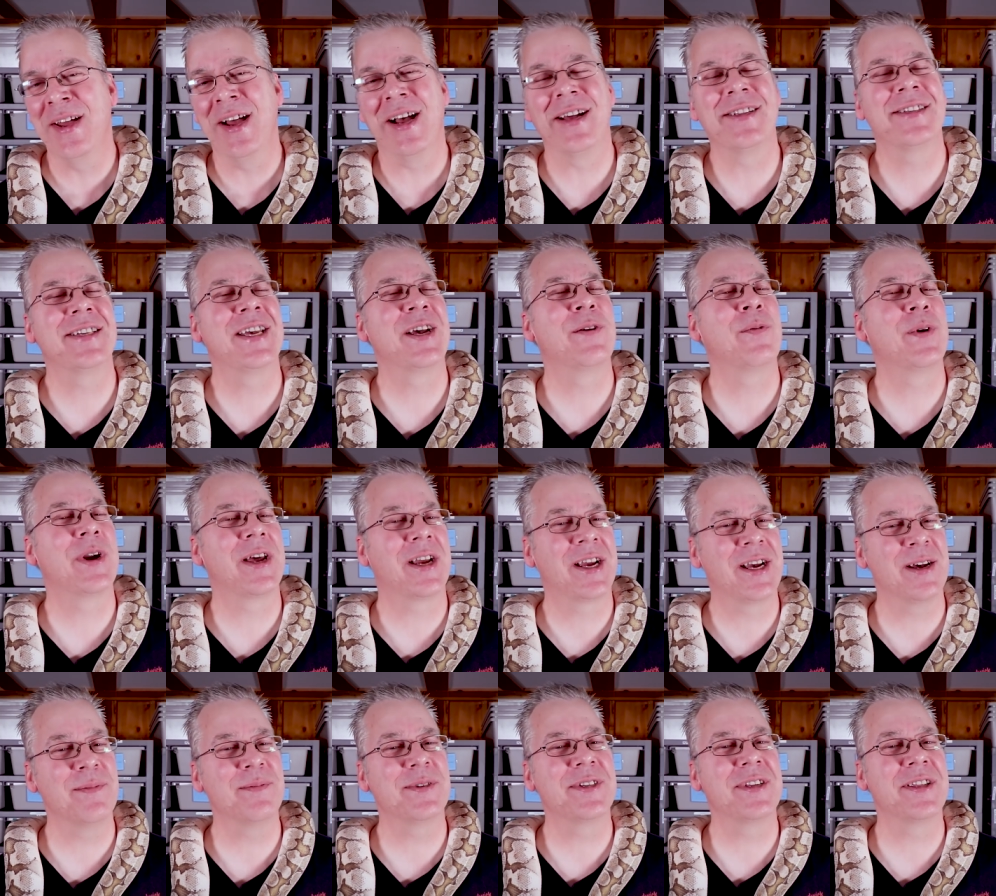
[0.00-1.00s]
I'd say when it
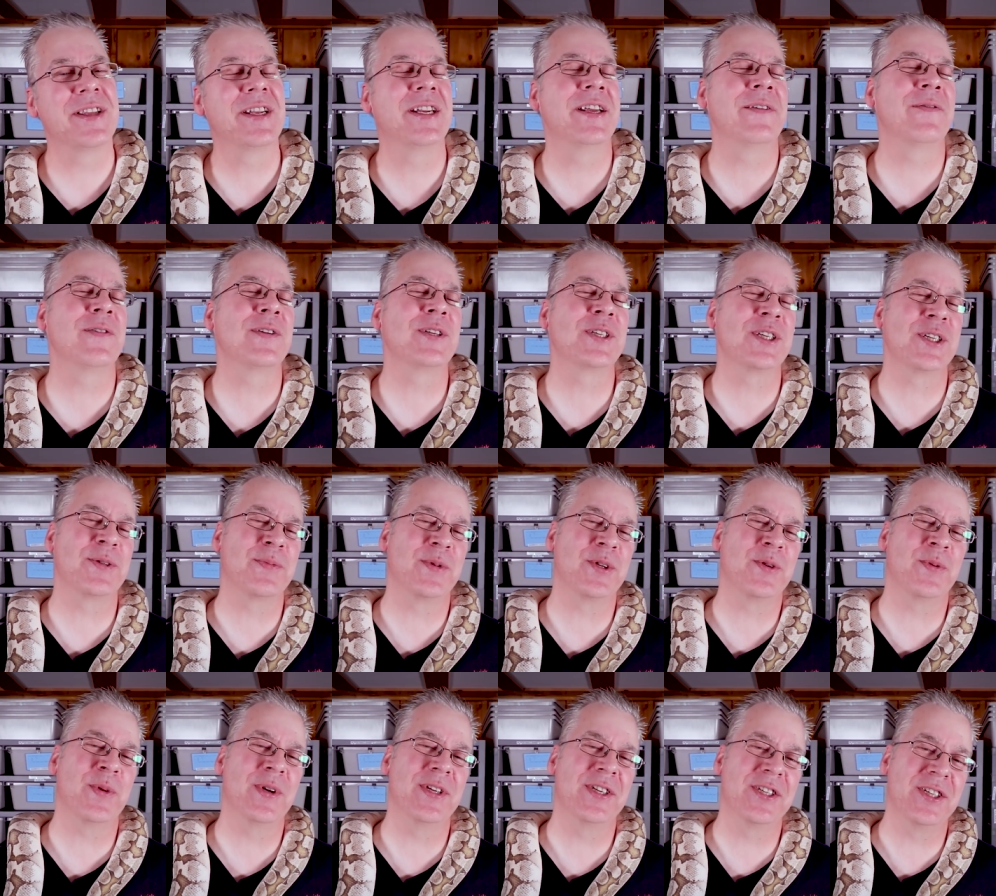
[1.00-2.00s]
comes to the differences
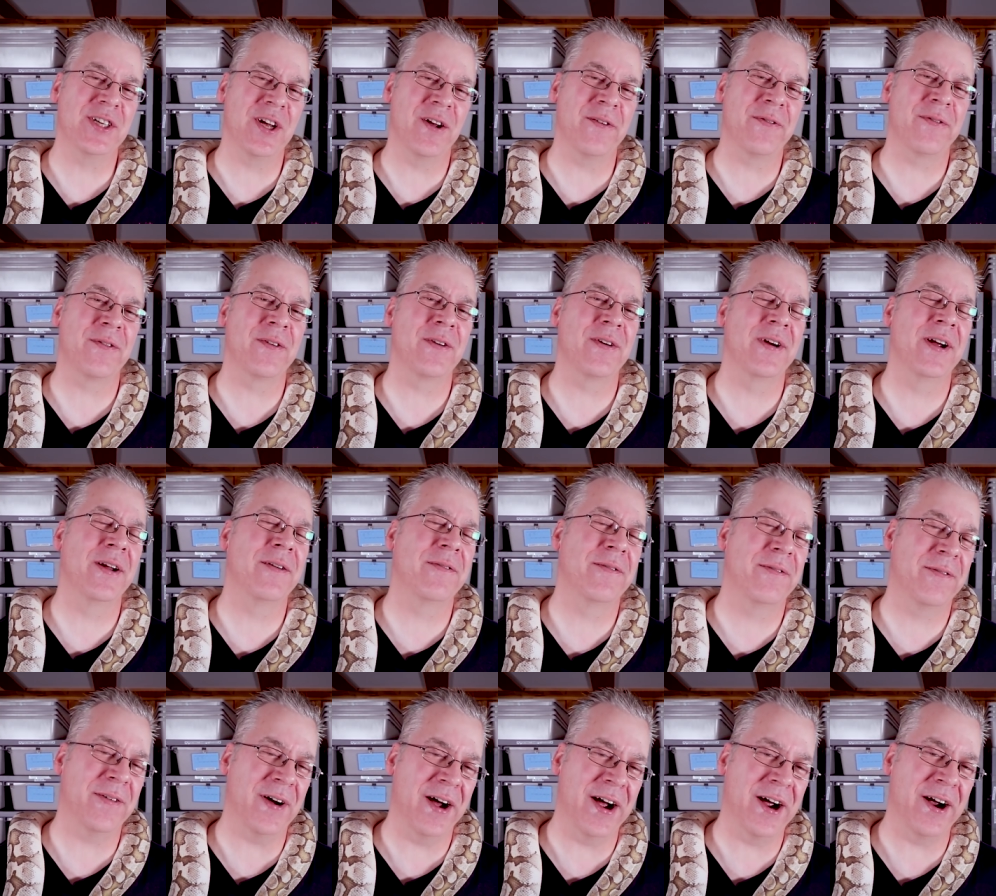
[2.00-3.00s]
between sulfur and
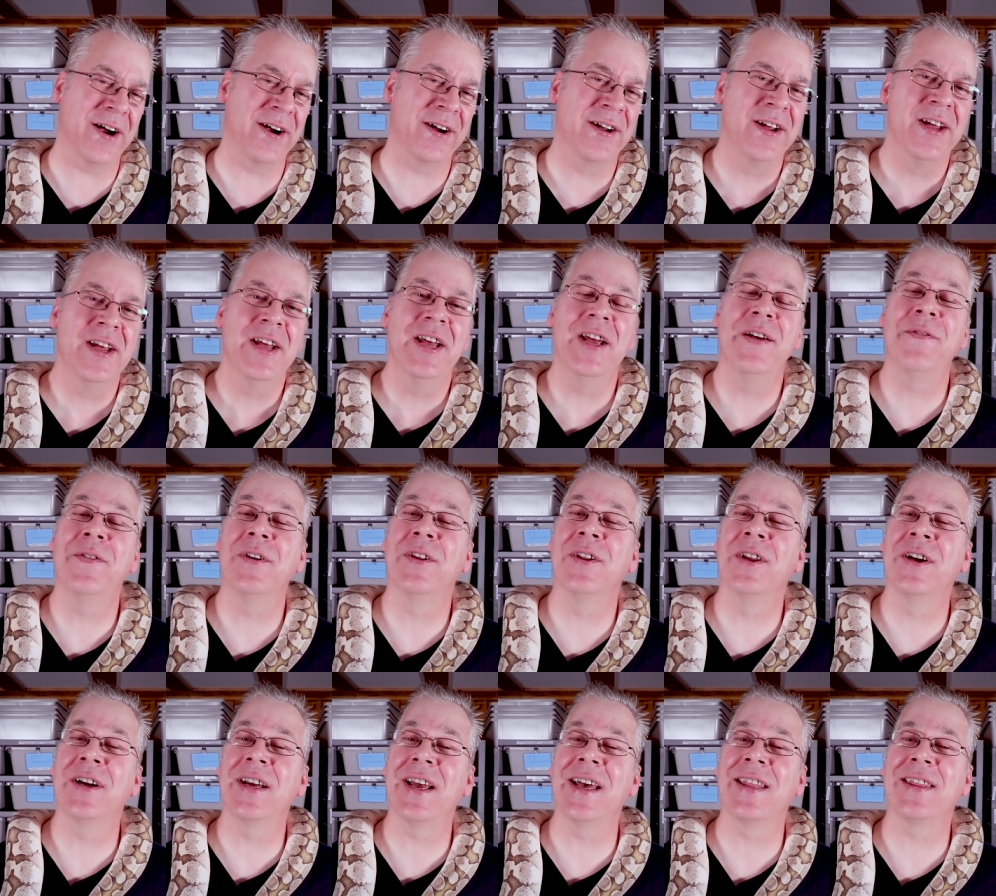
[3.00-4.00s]
fire, if you
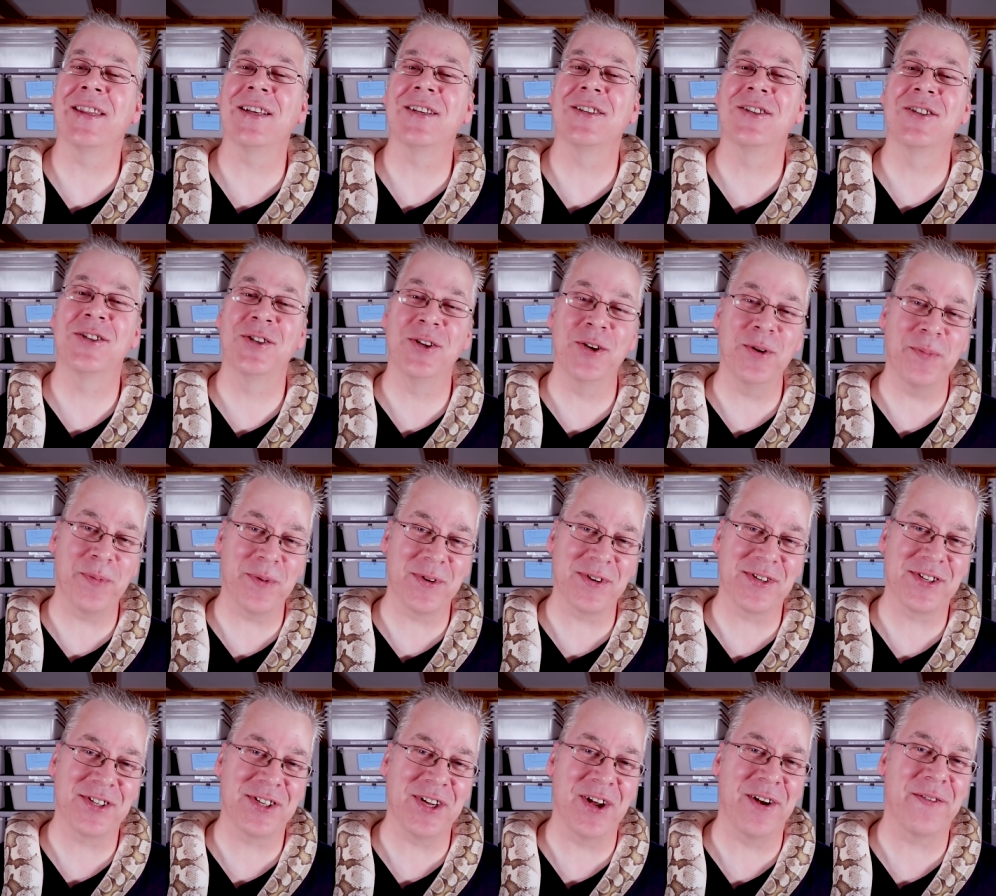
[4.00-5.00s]
look at the super
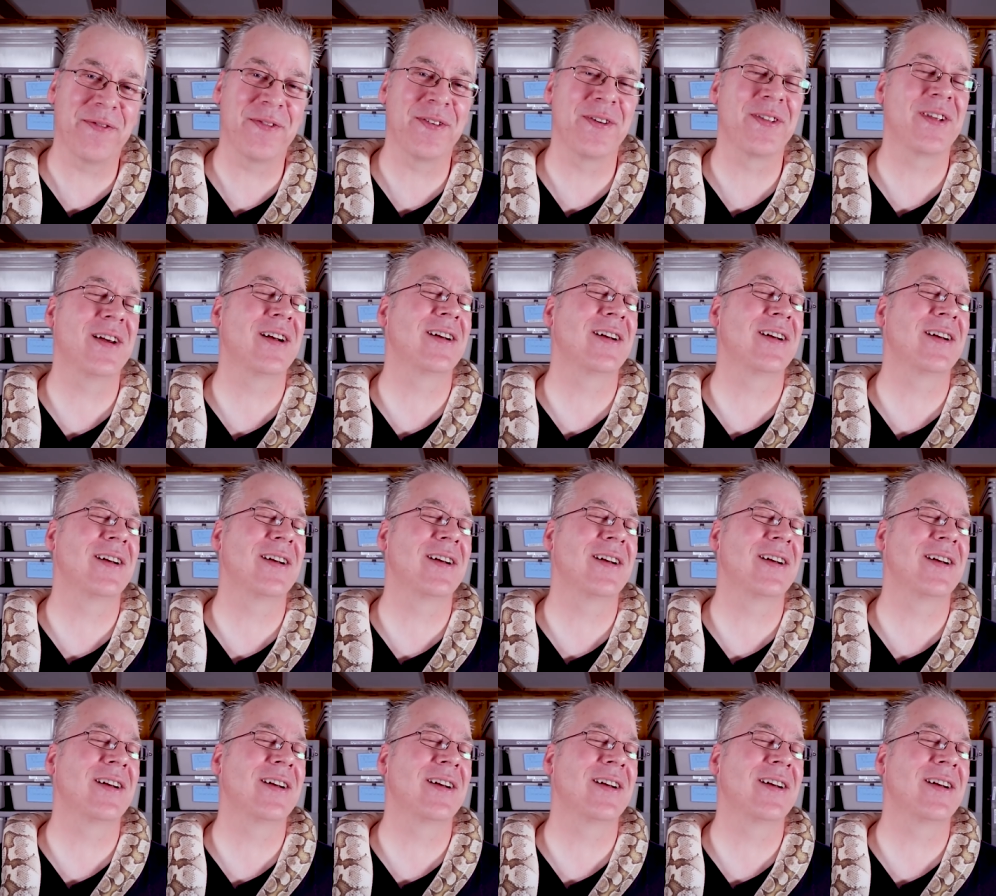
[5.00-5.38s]
sulfur,